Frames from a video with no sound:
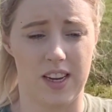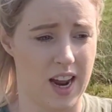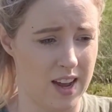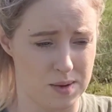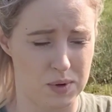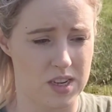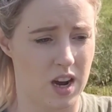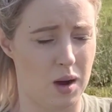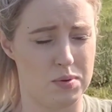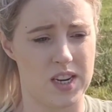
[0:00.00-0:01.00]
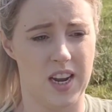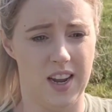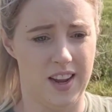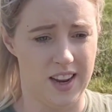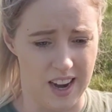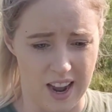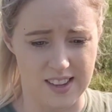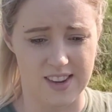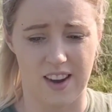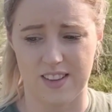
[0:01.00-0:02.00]
It has been topped, it
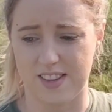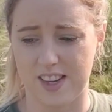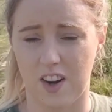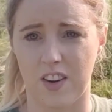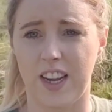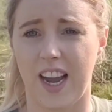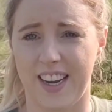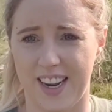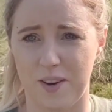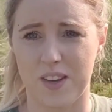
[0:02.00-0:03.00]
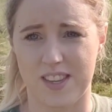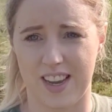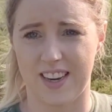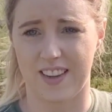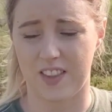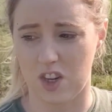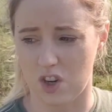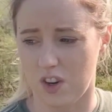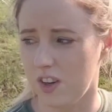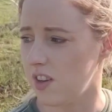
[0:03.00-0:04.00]
has gotten slurry, and now it's getting the
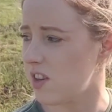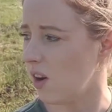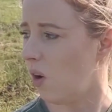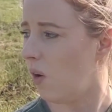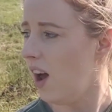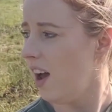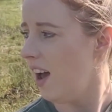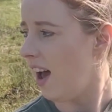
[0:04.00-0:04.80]
dung. So